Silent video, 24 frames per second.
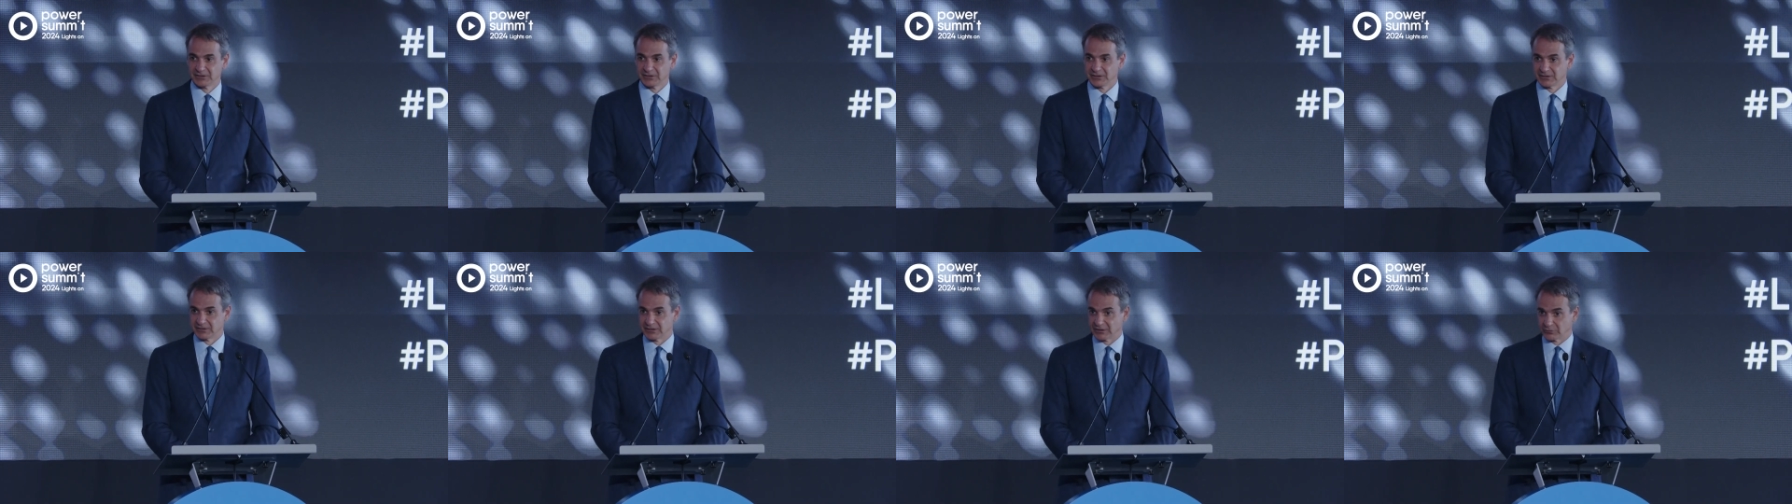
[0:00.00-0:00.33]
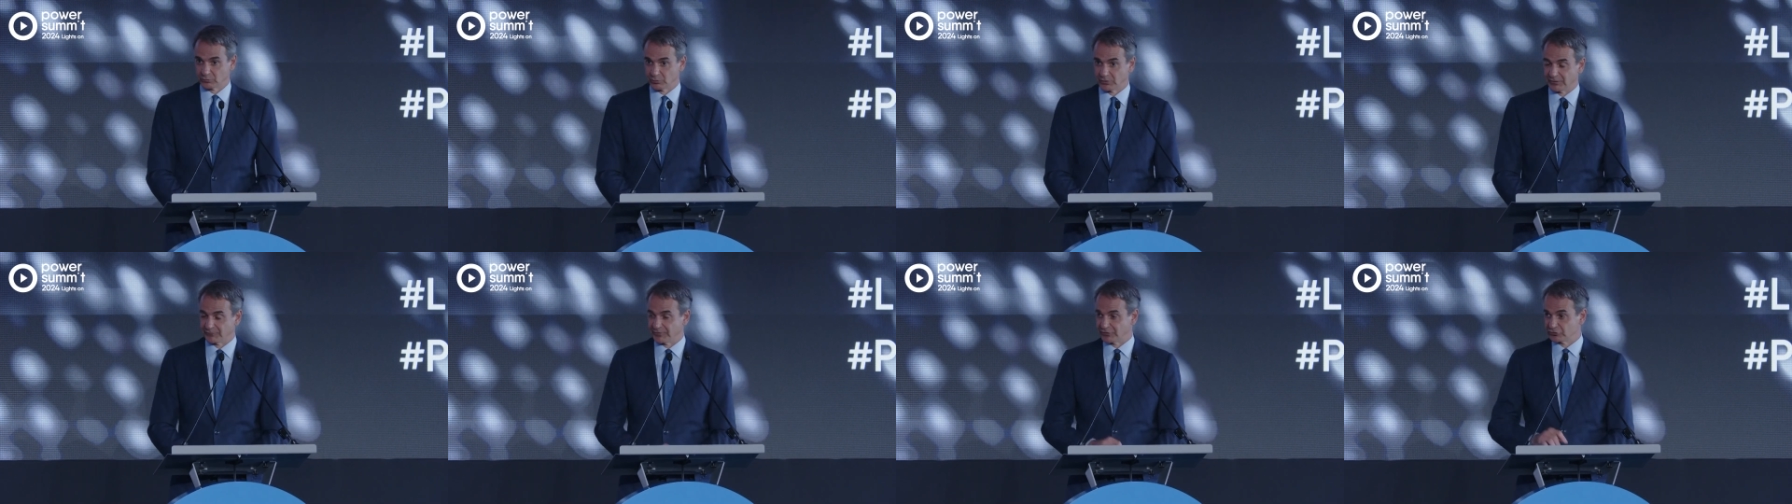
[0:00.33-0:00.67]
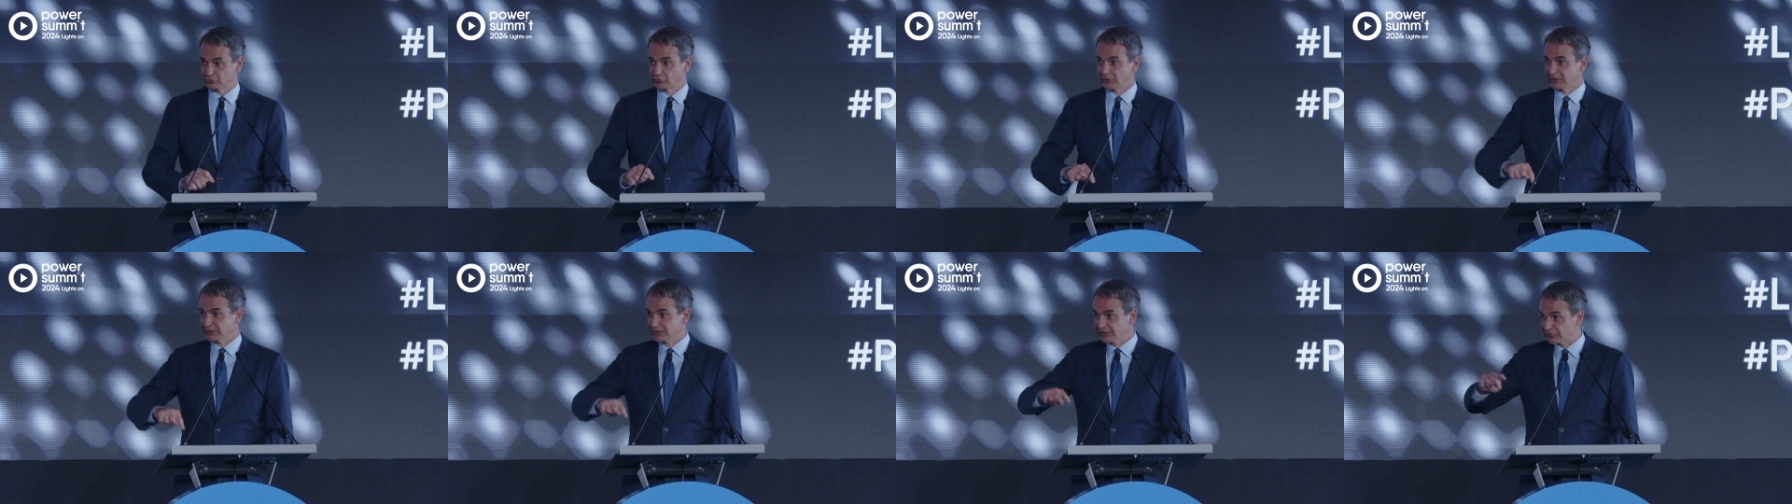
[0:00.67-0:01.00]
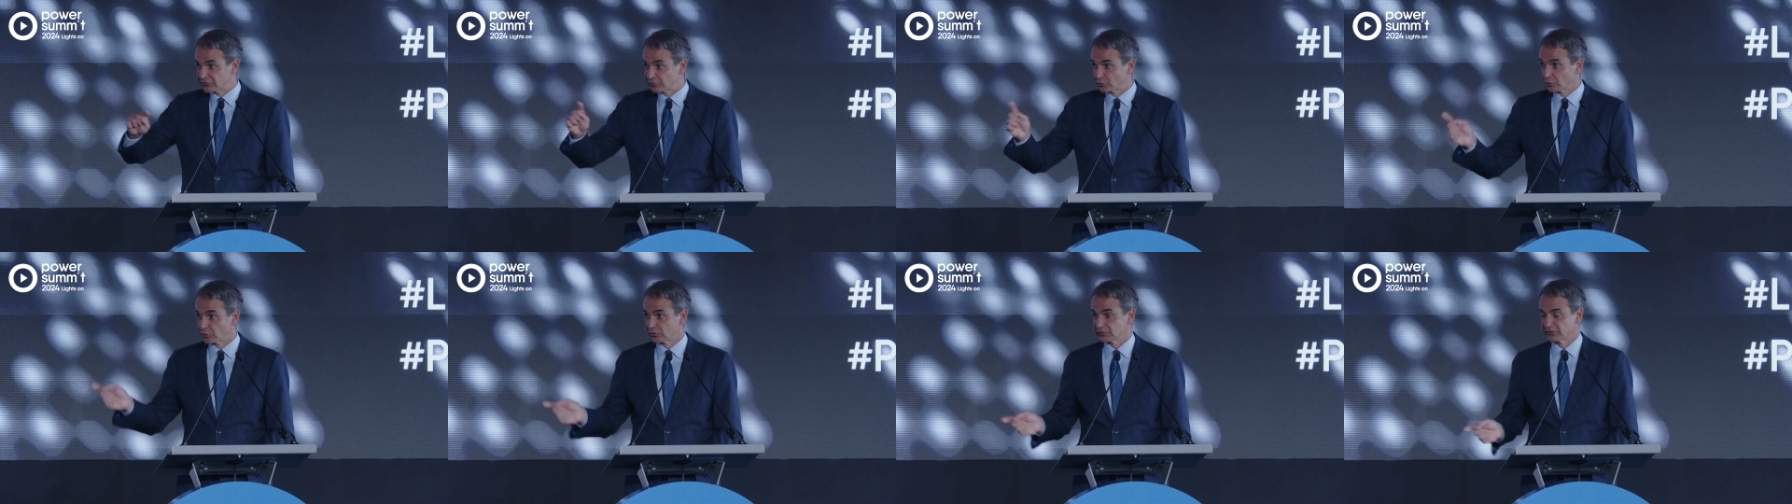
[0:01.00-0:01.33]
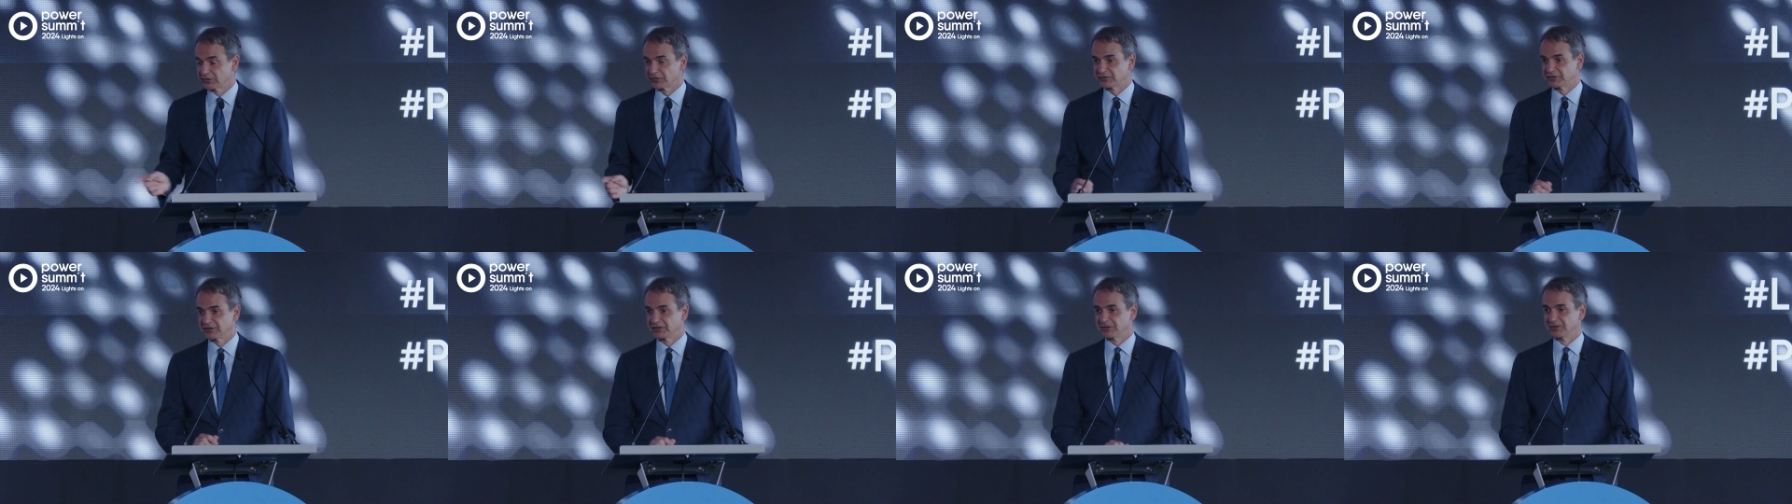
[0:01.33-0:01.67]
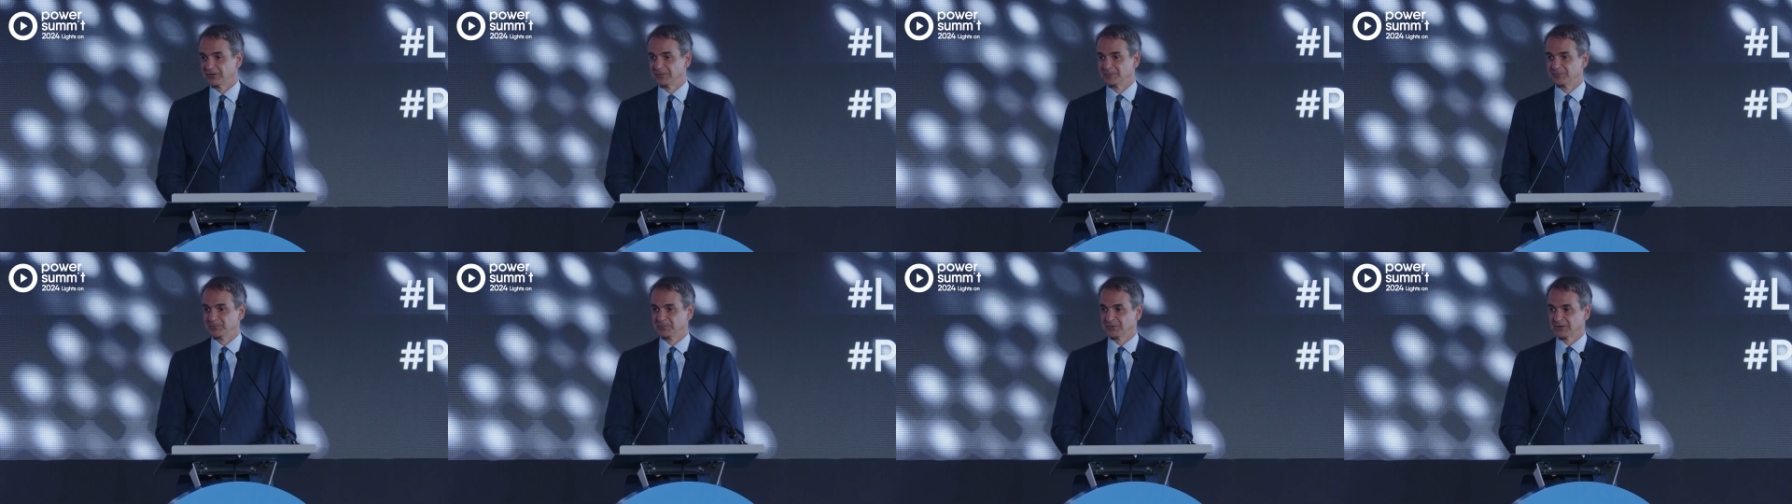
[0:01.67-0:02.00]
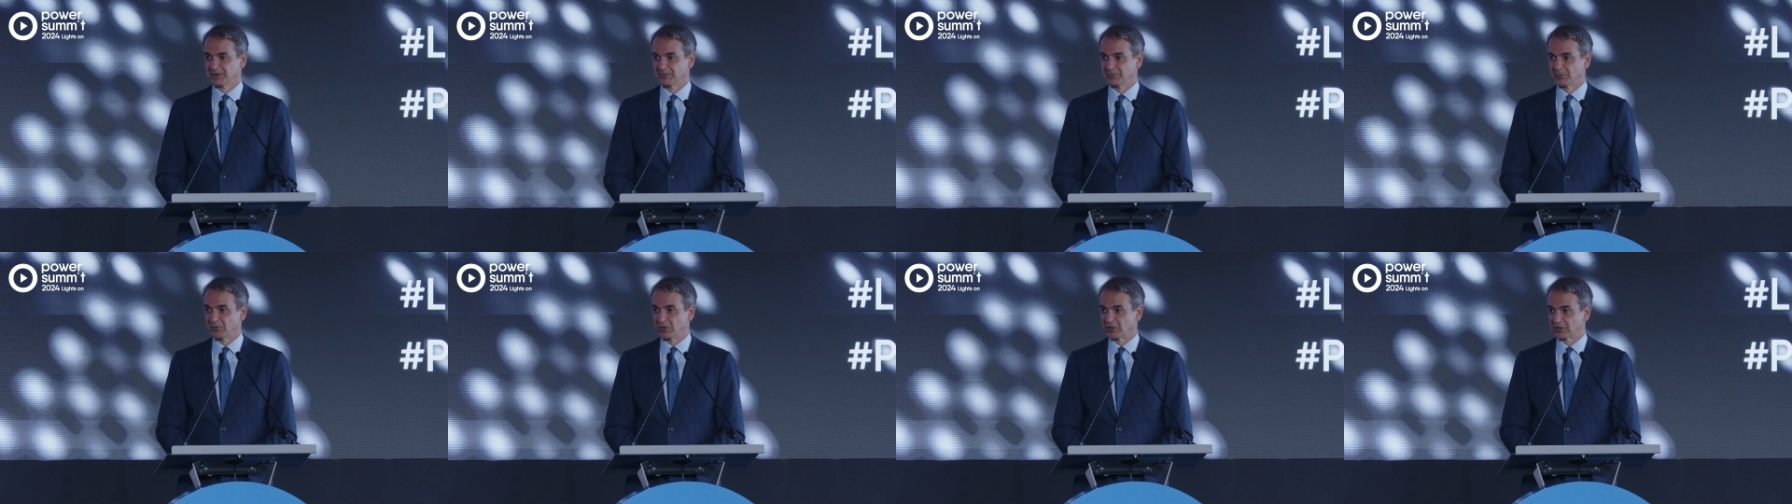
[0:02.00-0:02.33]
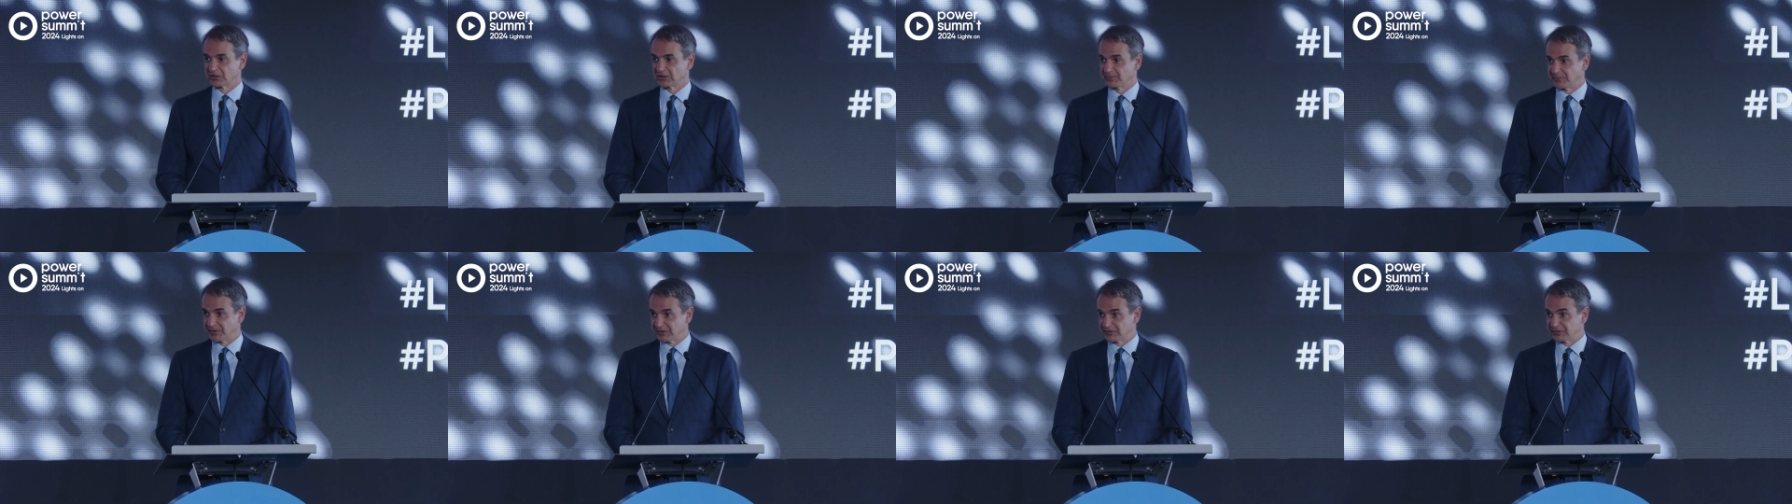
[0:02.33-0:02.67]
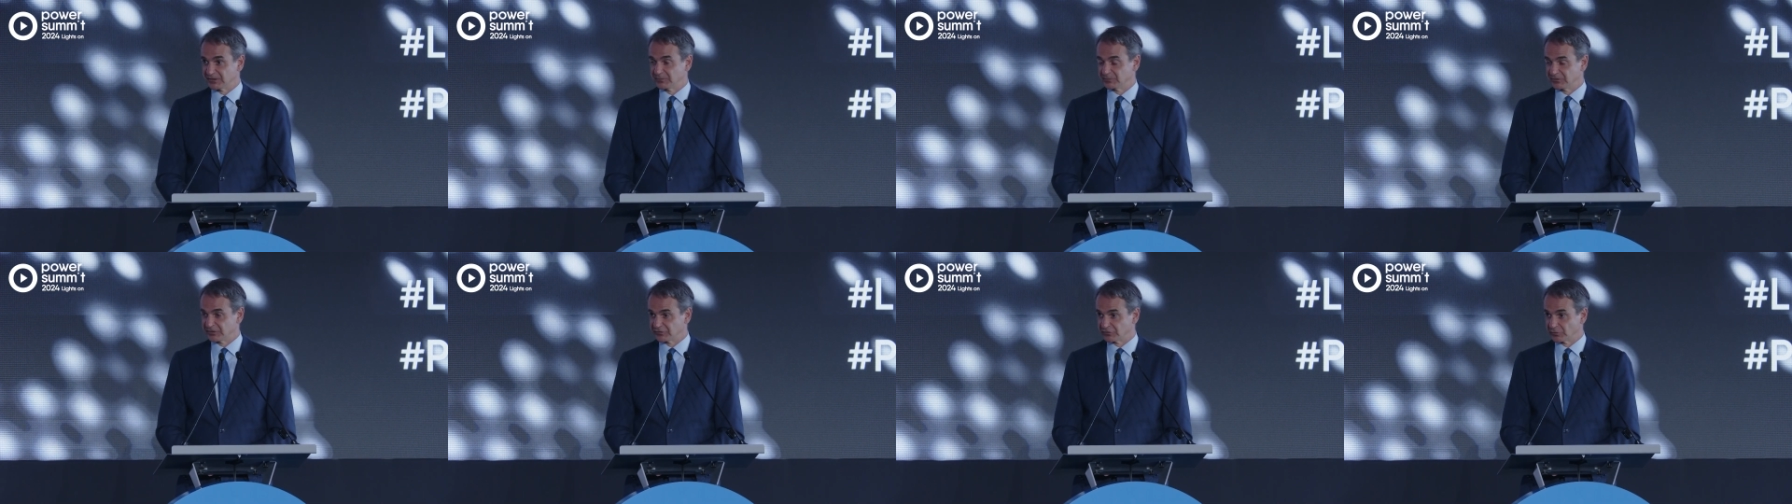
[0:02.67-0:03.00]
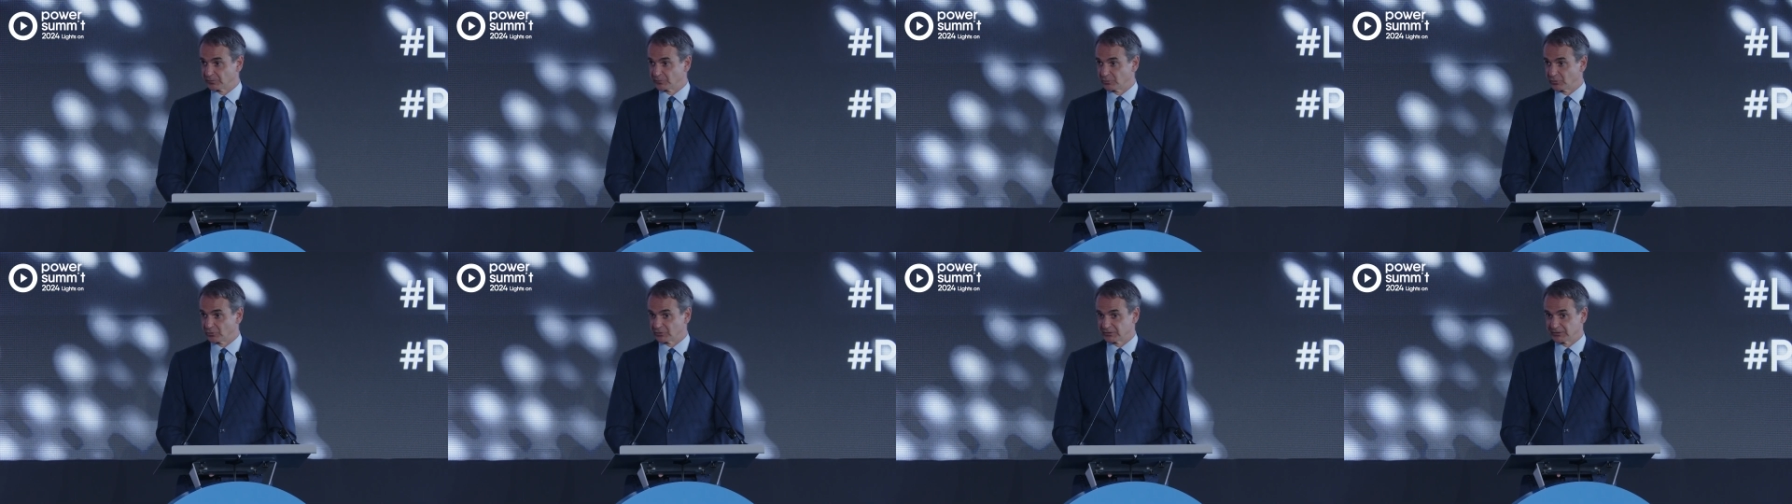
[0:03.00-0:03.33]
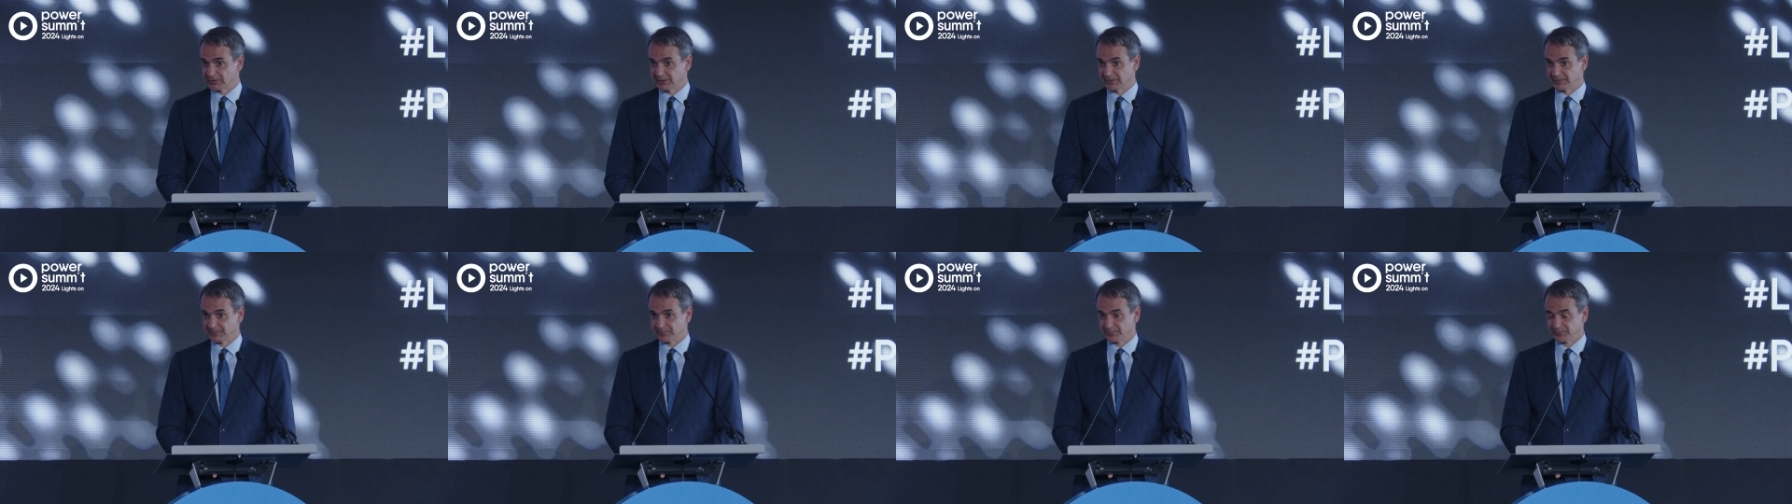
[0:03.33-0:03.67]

that will eventually distort the single market by simply supporting